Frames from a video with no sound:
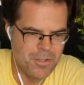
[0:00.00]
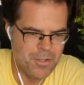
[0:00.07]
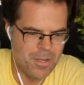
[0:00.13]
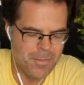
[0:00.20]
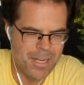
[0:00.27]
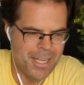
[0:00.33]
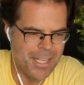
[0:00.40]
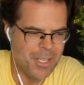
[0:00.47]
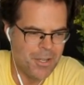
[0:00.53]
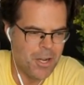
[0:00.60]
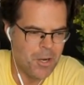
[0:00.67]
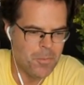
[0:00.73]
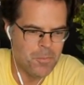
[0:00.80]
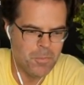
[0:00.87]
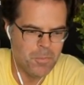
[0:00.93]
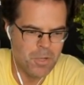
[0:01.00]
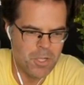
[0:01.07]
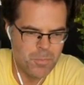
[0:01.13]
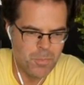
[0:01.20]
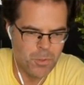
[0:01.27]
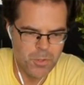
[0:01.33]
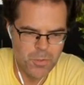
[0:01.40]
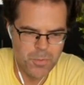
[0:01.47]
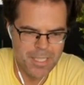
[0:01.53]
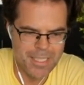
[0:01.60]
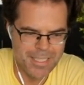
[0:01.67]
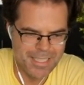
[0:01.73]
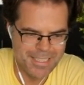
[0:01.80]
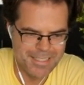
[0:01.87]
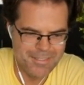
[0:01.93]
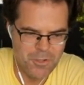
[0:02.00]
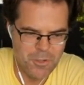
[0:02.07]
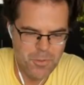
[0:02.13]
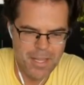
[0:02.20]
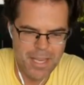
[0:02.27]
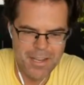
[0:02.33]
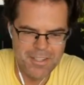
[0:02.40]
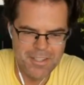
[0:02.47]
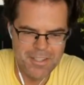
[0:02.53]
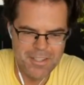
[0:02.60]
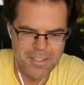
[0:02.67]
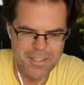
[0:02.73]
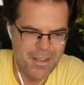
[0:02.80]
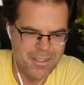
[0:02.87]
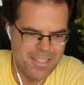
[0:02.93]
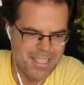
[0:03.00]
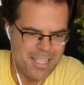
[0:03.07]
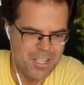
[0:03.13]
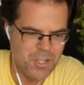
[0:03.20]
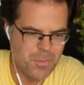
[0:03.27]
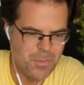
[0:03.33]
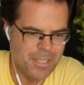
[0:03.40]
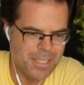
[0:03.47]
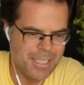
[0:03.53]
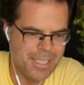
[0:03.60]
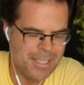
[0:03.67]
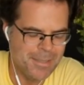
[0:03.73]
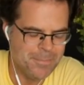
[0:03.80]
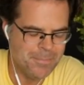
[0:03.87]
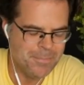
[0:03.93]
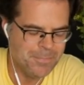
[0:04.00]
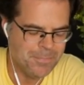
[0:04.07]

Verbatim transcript: I mean, I don't know how much bulls weigh, like 2,000 pounds each, but um,